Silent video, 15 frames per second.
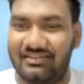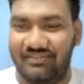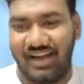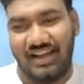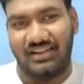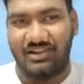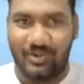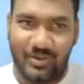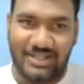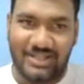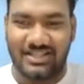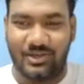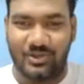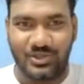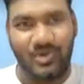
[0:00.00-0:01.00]
One
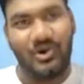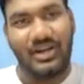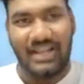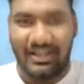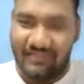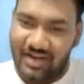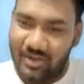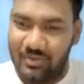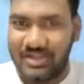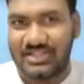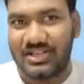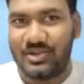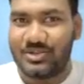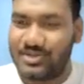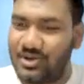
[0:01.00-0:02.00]
question you score 10, one
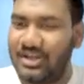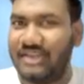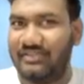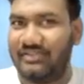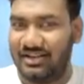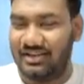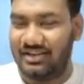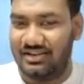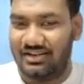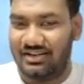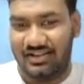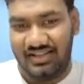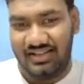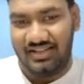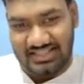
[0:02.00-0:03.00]
question you score 11.
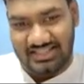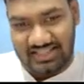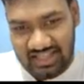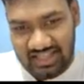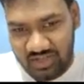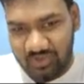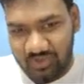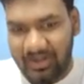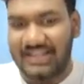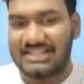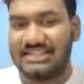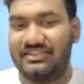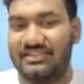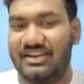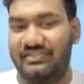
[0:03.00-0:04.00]
Still you get a
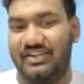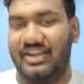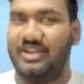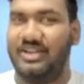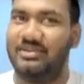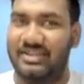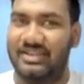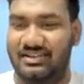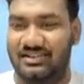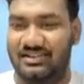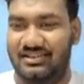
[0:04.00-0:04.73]
75 November.